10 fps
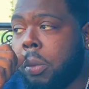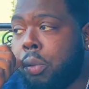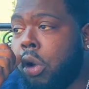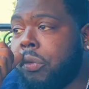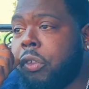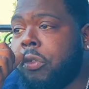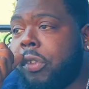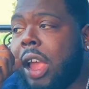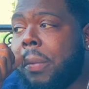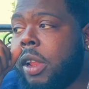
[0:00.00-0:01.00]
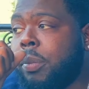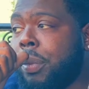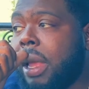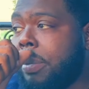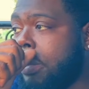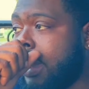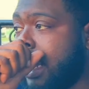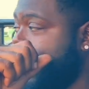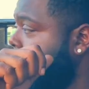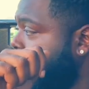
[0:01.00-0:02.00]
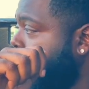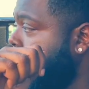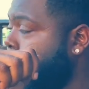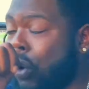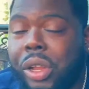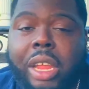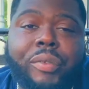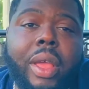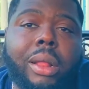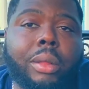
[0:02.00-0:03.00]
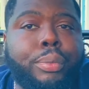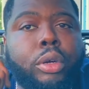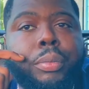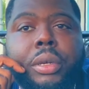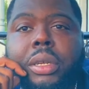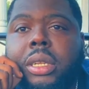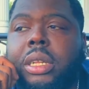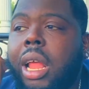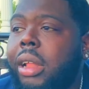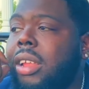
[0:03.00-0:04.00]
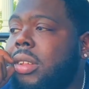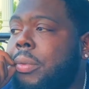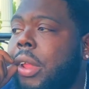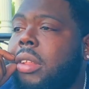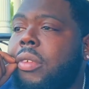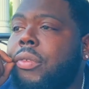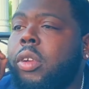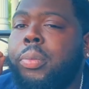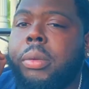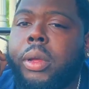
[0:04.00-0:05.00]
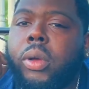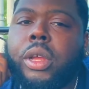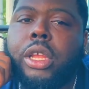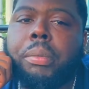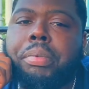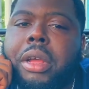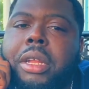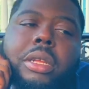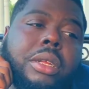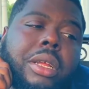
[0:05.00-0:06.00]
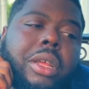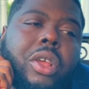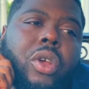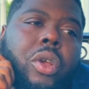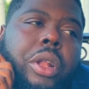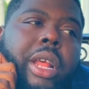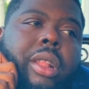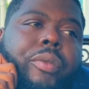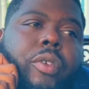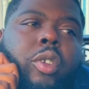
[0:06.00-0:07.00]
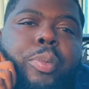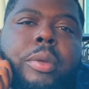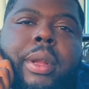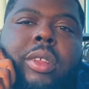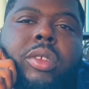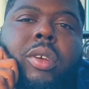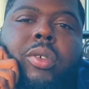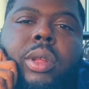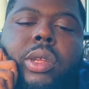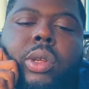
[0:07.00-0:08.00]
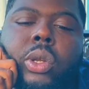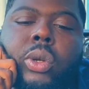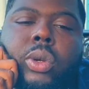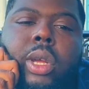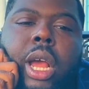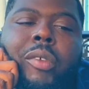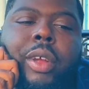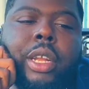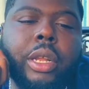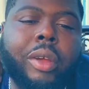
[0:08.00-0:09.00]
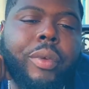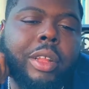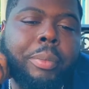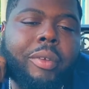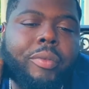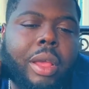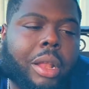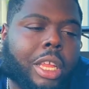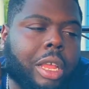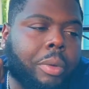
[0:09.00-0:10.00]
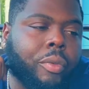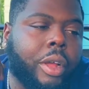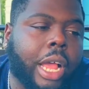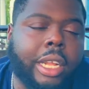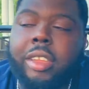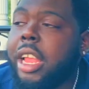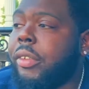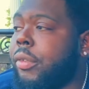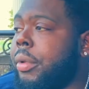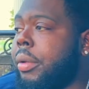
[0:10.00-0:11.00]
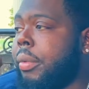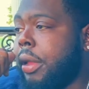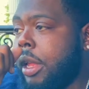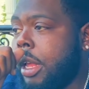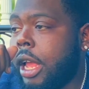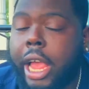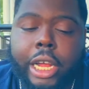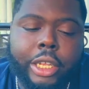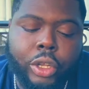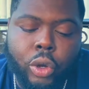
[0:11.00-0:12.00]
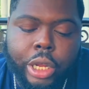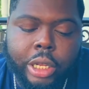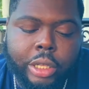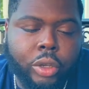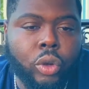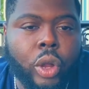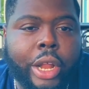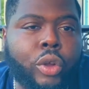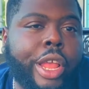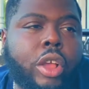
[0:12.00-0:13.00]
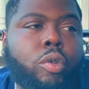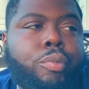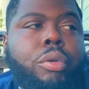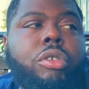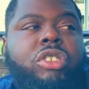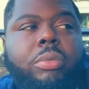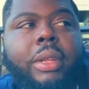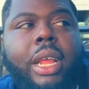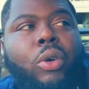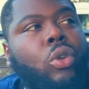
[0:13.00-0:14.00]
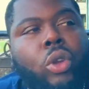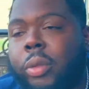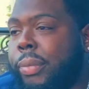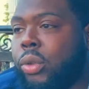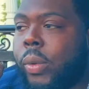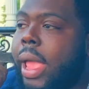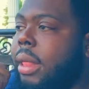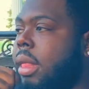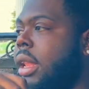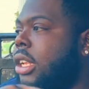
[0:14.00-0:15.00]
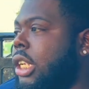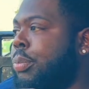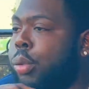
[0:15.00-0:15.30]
Support from your family is big. People like, you don't need family support, but that's the first people that's gonna hear your product. That's the first people that's gonna, you know, I'd rather my family keep it real. I can take it from them. I got know they could, you know, I know they ain't gonna bullshit me like, oh no, this bitch whack, son, that shit.